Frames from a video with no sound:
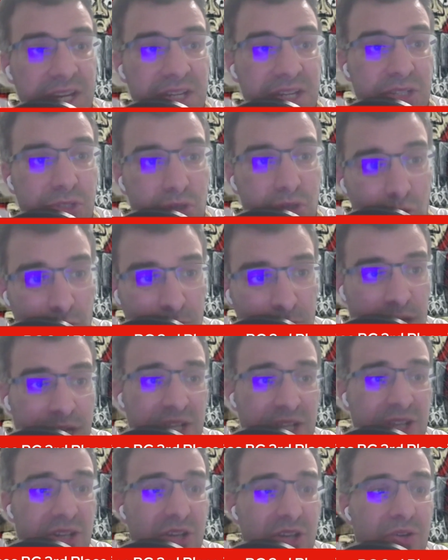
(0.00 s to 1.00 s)
to
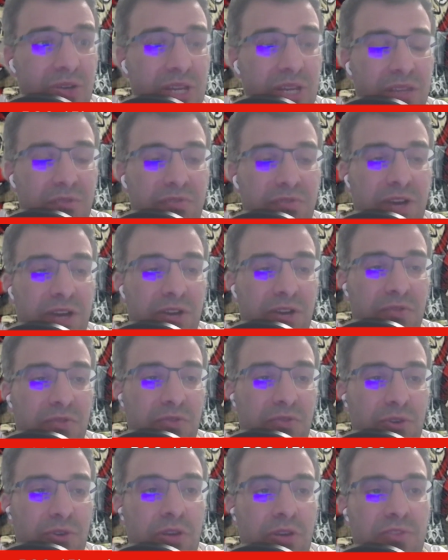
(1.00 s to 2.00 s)
Monaco in the Final
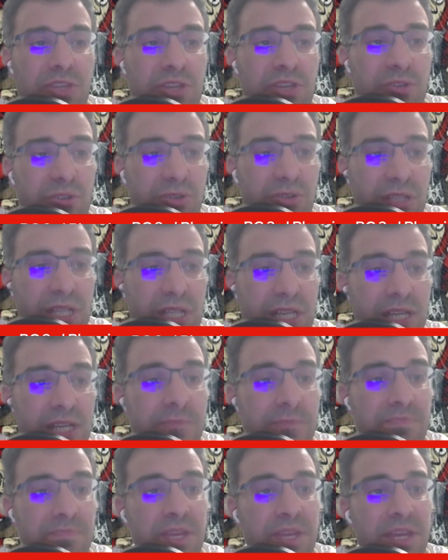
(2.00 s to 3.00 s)
Four of the EuroLeague,
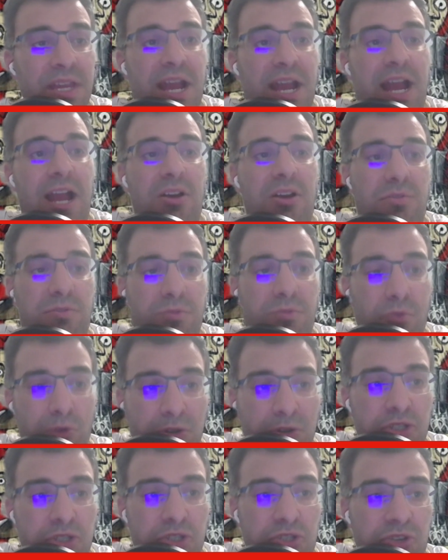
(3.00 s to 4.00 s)
our
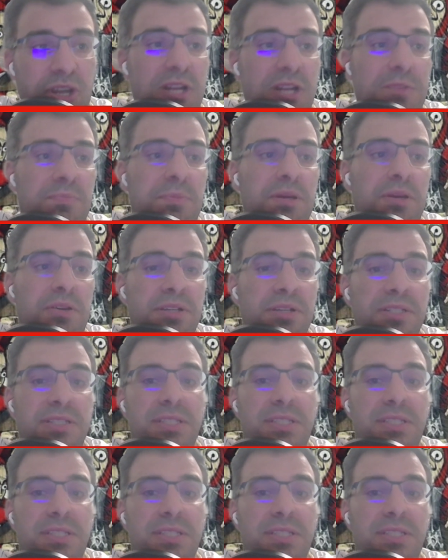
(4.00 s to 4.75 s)
fourth straight appearance